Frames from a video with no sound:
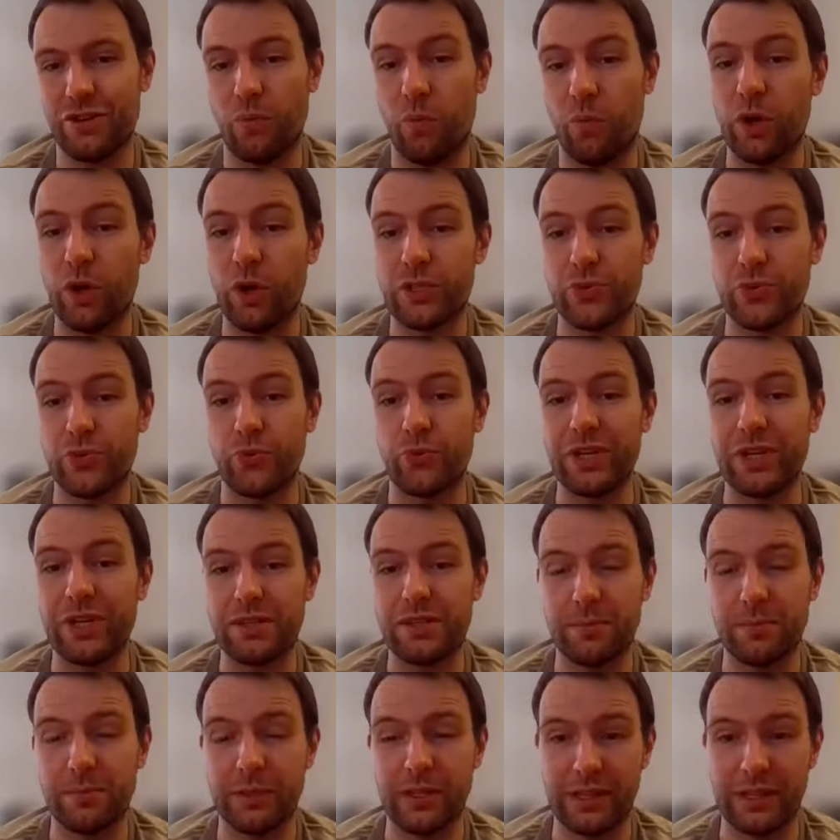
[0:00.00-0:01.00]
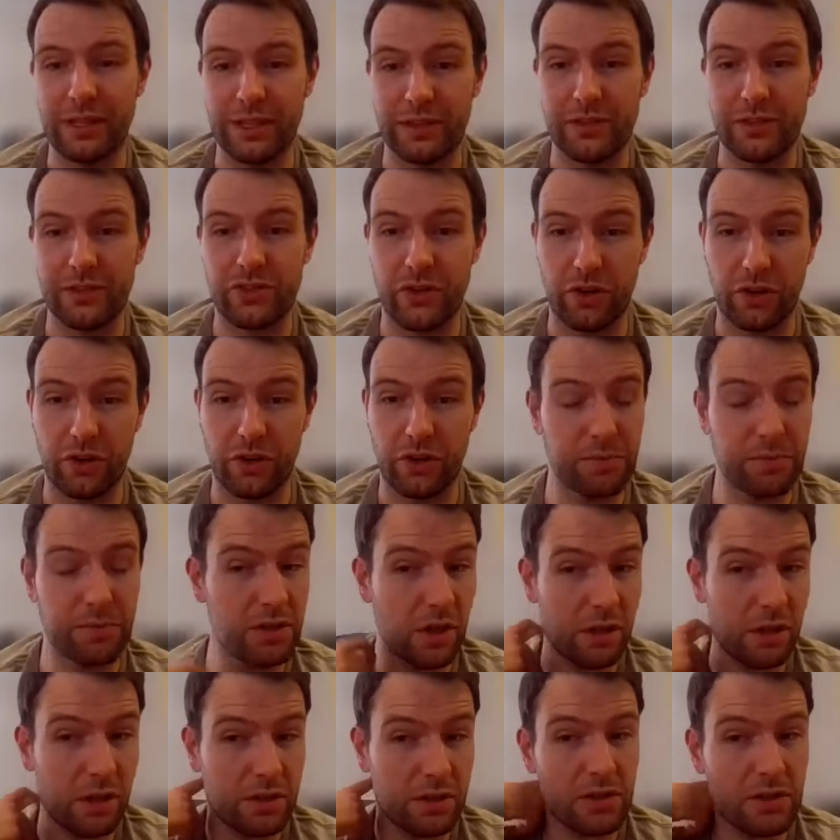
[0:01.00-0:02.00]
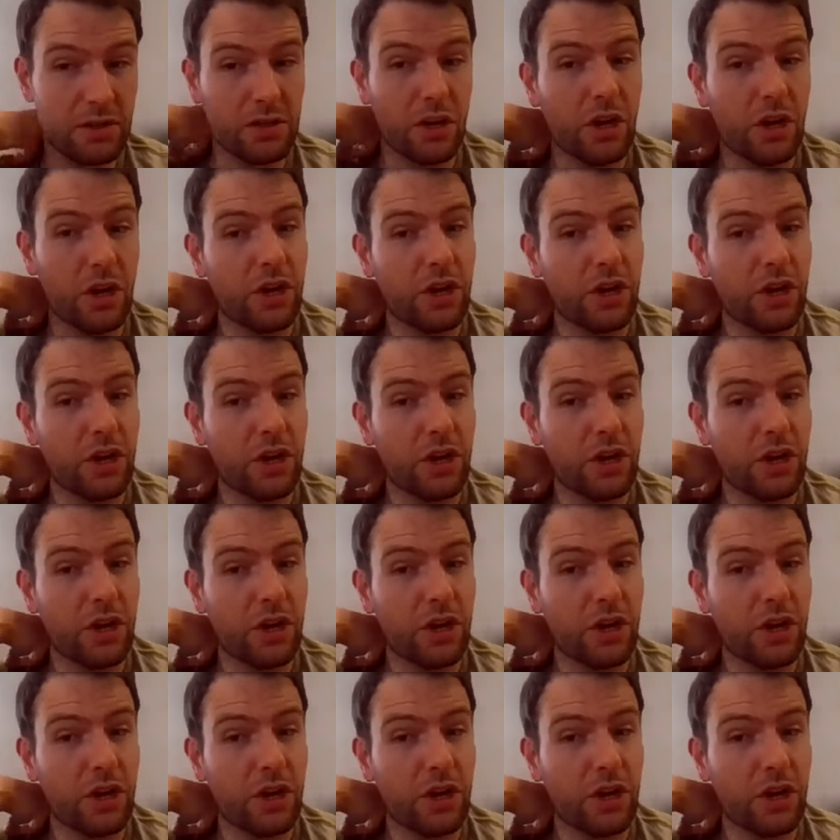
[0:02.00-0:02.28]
on what's reasonable in the circumstances.